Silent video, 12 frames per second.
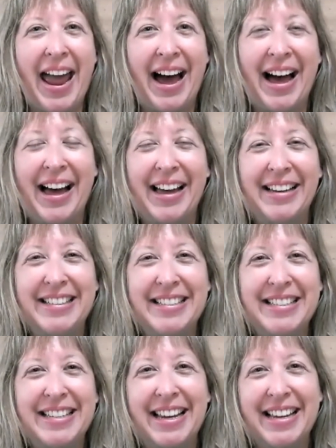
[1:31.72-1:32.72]

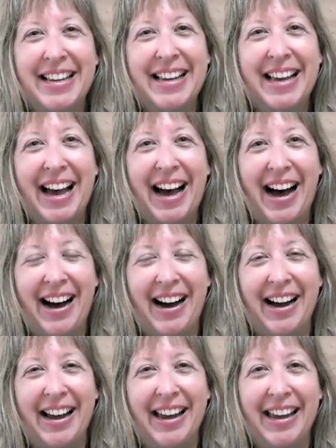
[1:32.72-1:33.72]
And
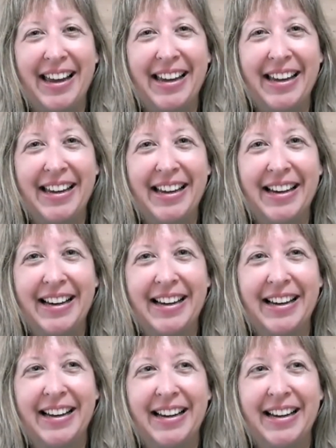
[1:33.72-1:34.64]
I